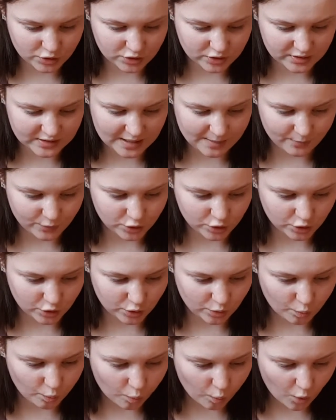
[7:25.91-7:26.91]
temperature you
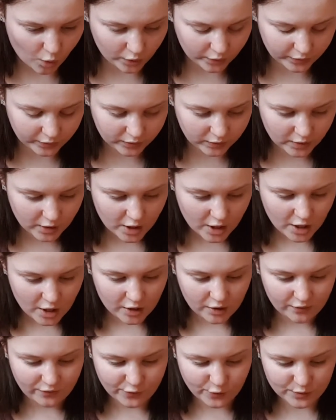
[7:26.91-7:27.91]
want,
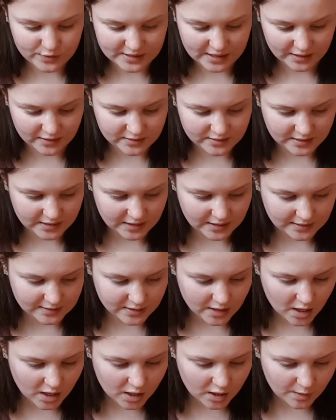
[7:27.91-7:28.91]
a few seconds to heat
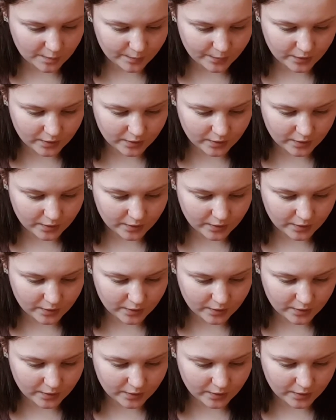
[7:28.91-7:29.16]
up.